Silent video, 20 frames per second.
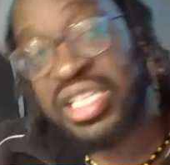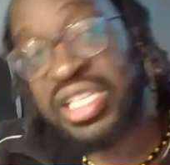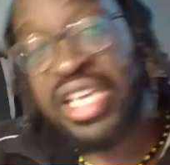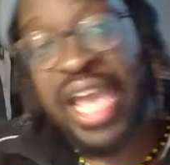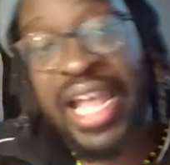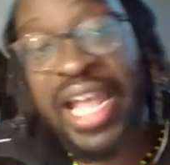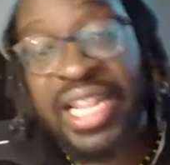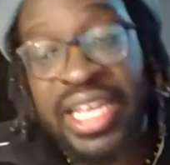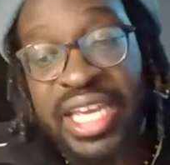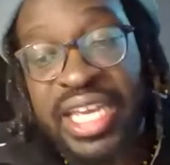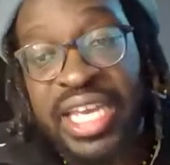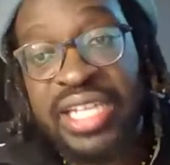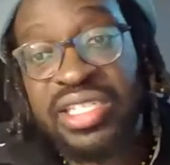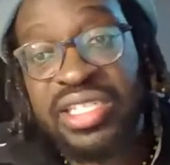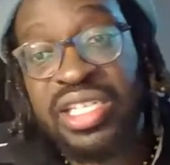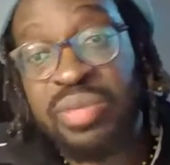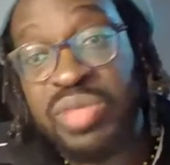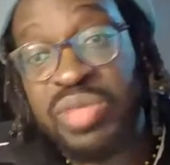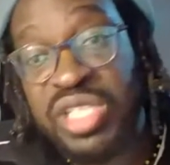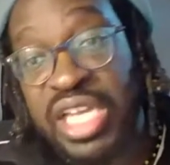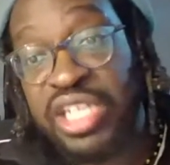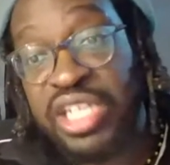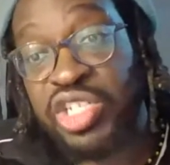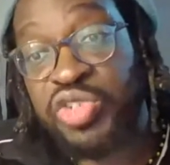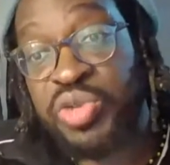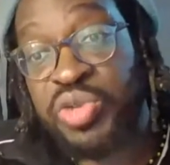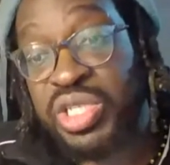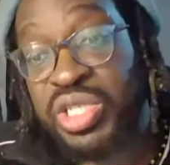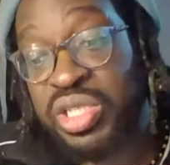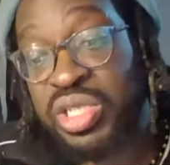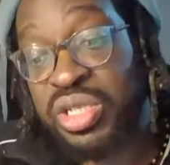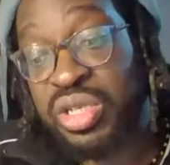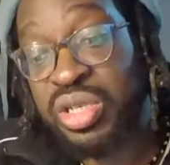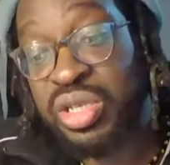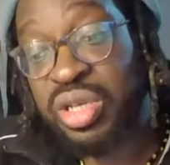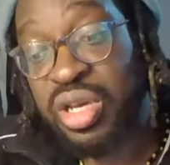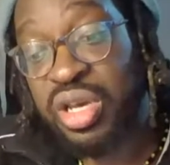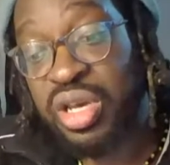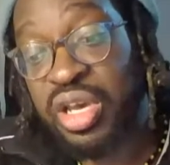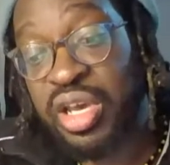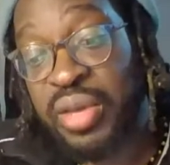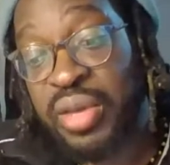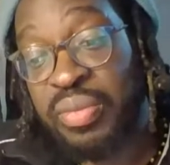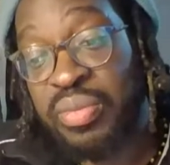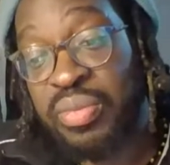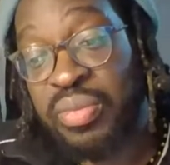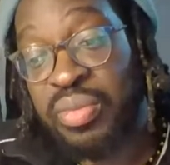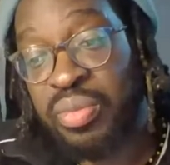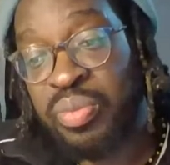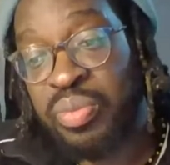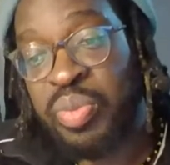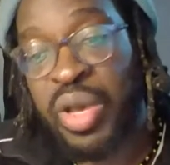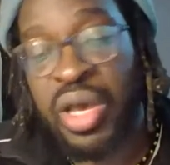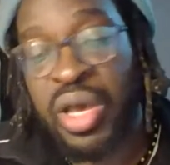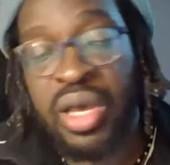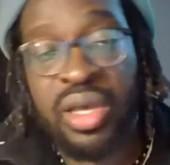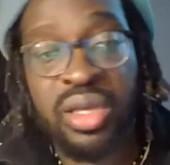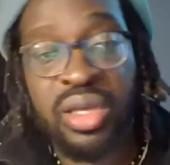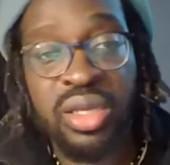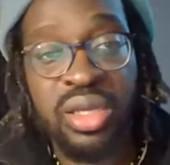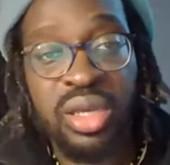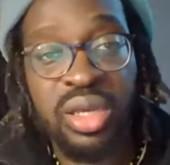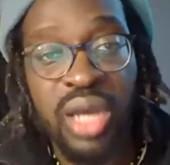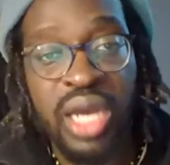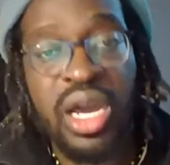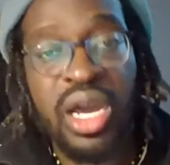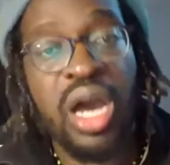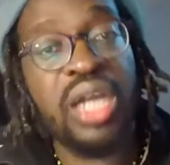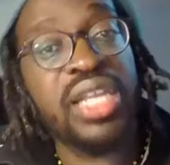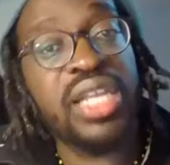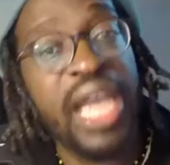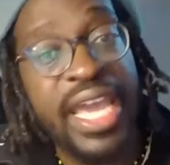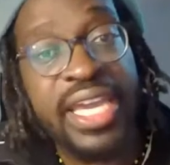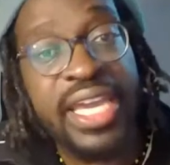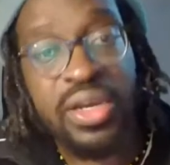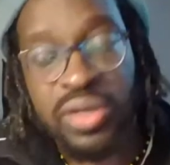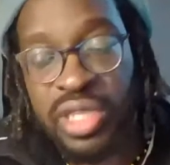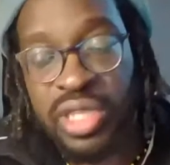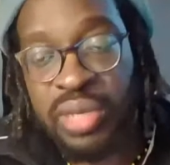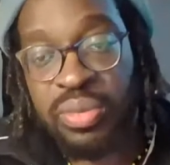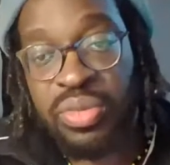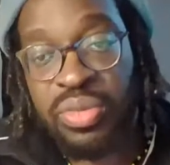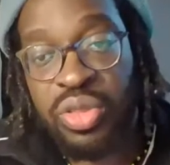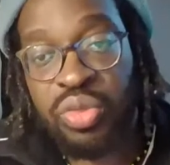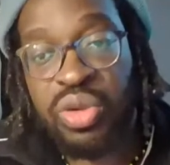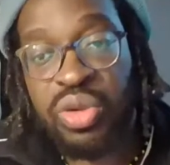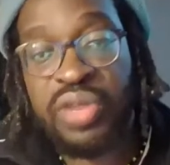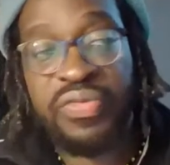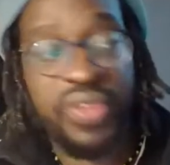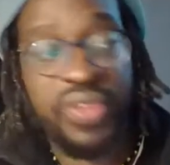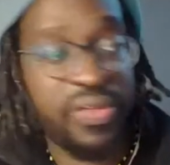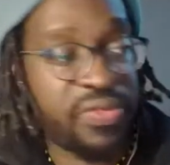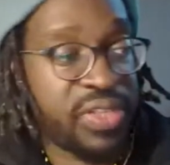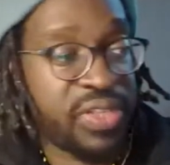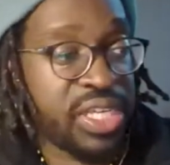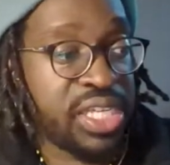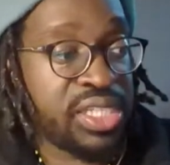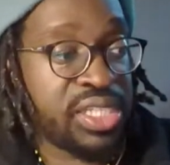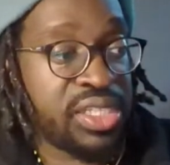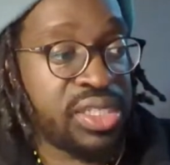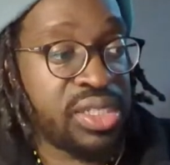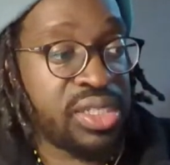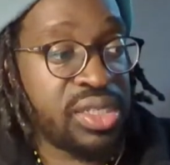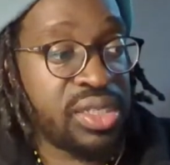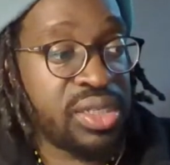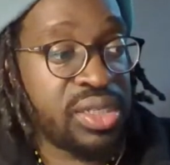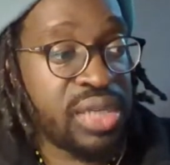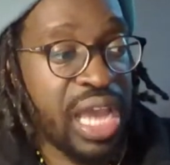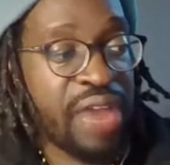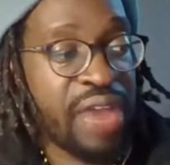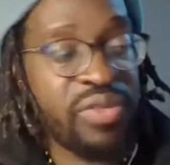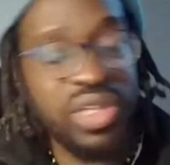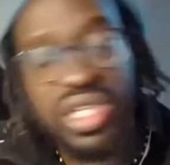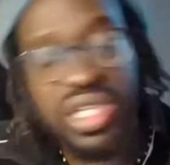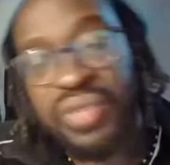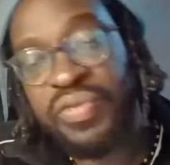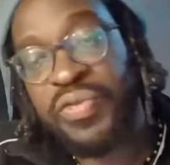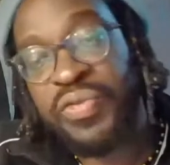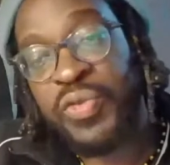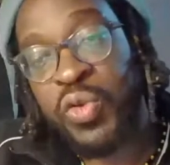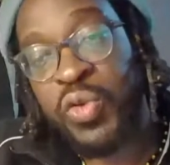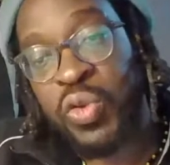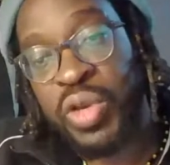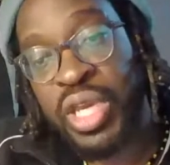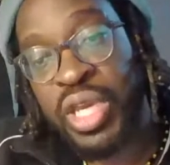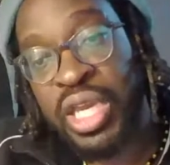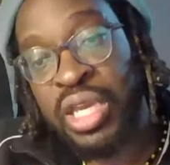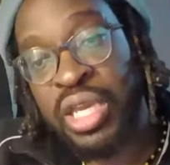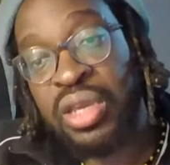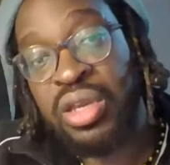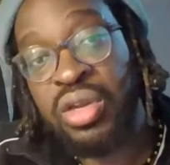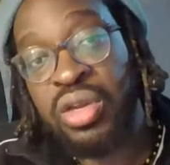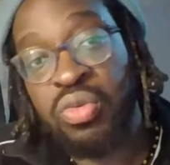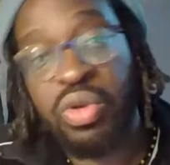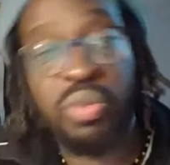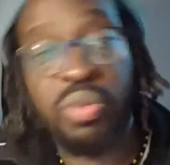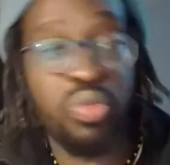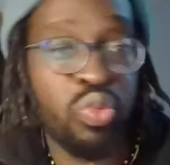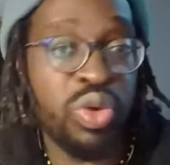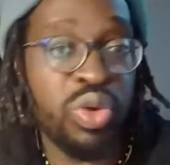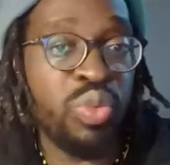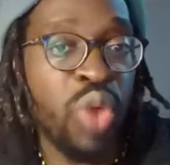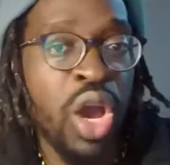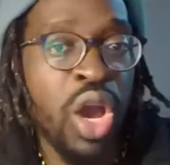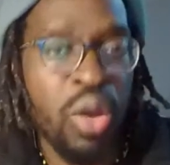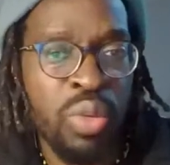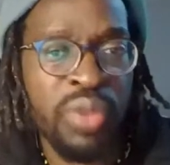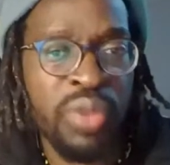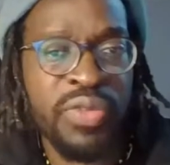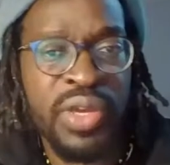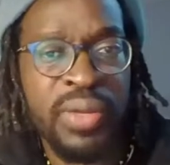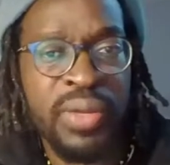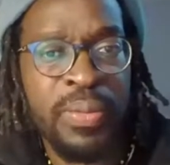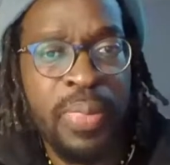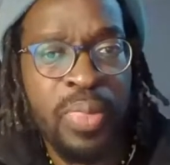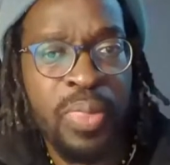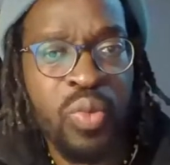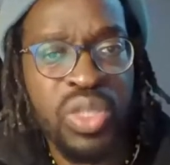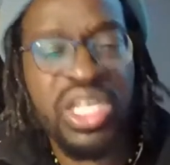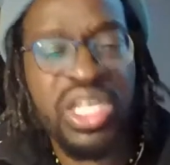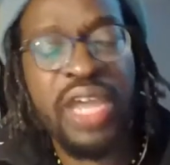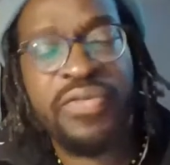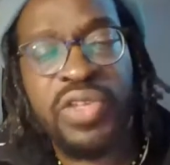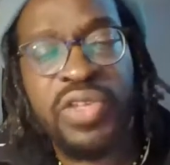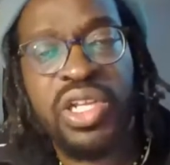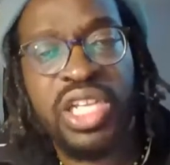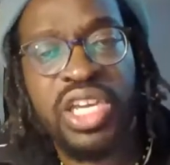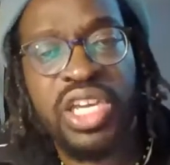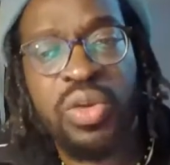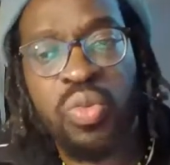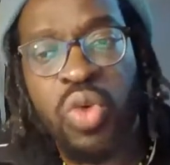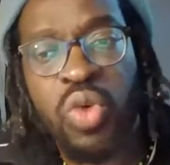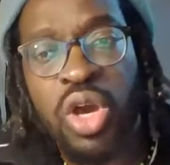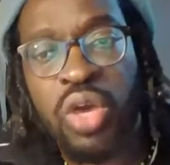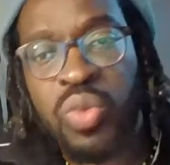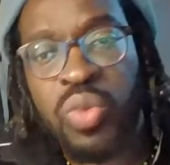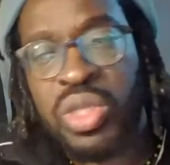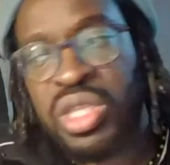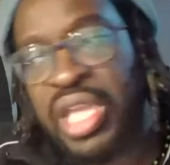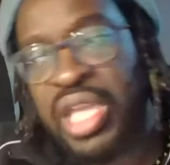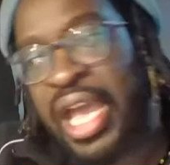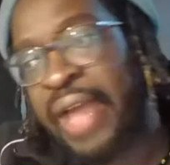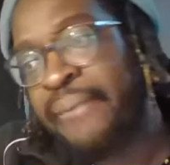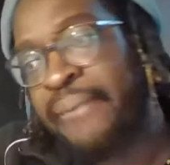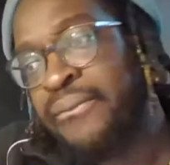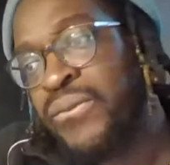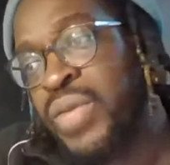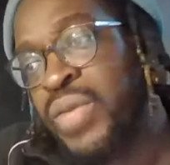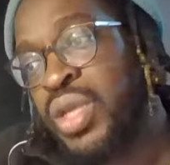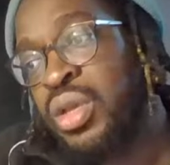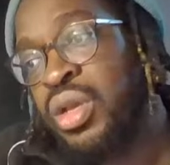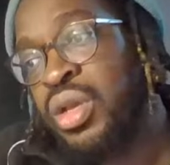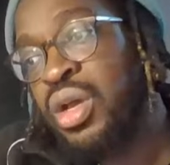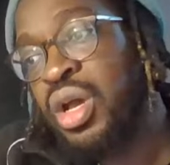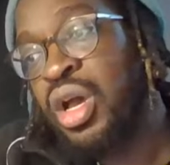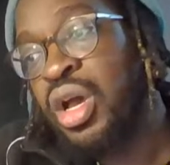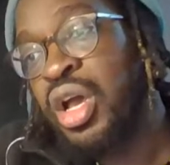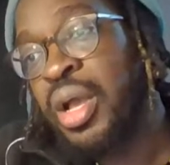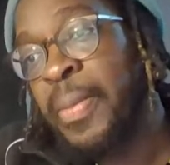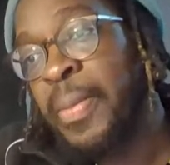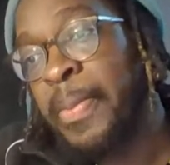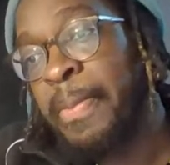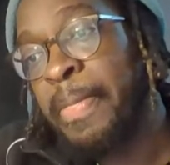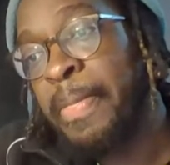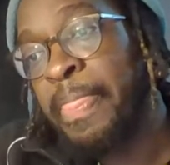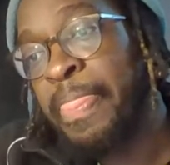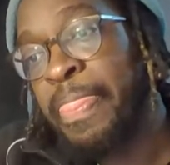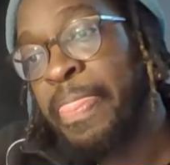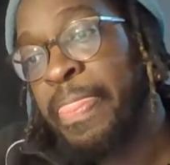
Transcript: see Alec hit some centuries, but I can't hate on him. 350s, averaging 40. We work with it. We definitely can work with that. So